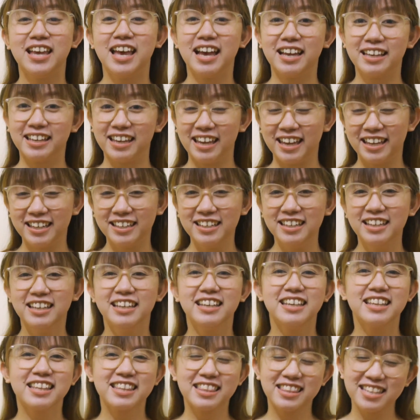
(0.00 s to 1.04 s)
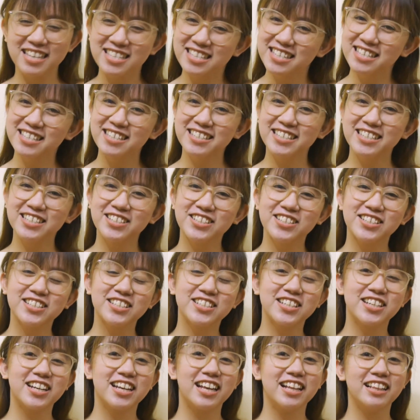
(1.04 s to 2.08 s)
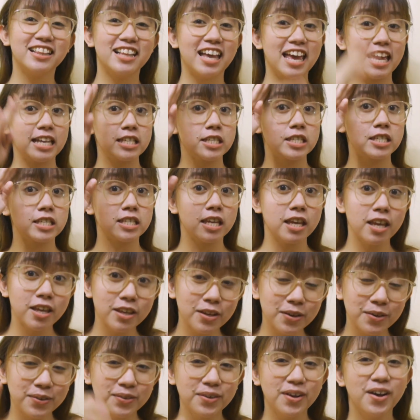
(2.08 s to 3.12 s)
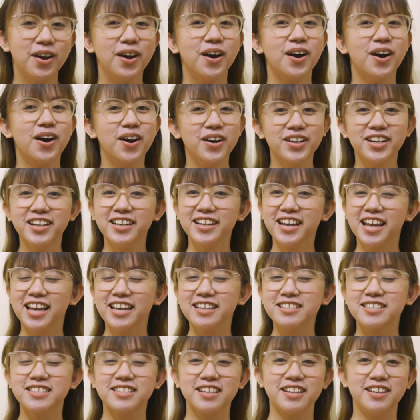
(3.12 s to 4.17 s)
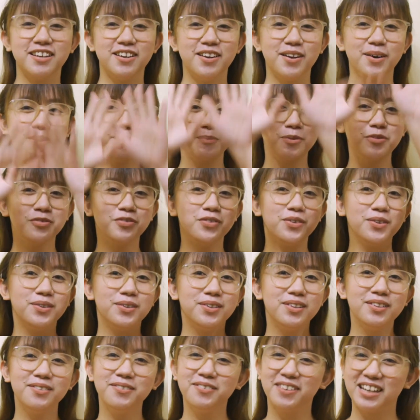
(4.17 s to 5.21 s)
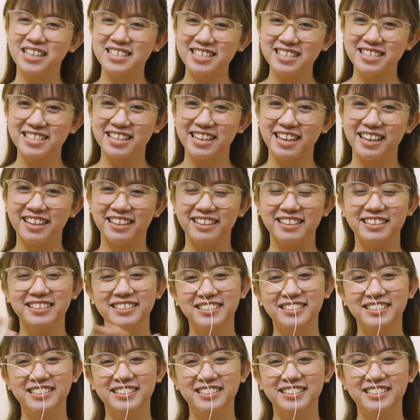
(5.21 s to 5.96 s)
Again, this is Teacher Jerelle, and see you on our next Numberful Wednesday.